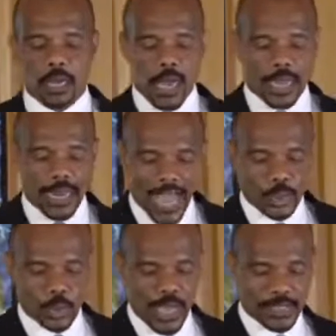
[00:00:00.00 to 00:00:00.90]
And as
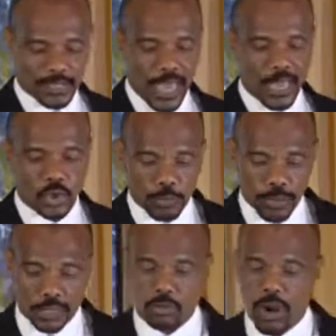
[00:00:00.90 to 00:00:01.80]
we are sent to meet
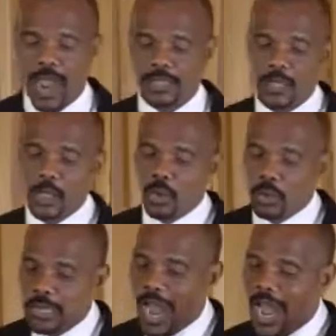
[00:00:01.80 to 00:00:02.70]
Christ who
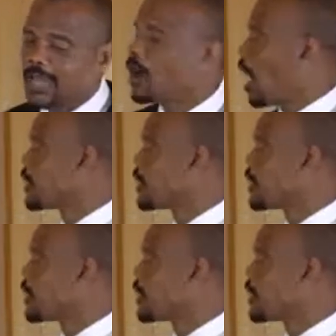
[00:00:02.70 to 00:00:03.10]
died on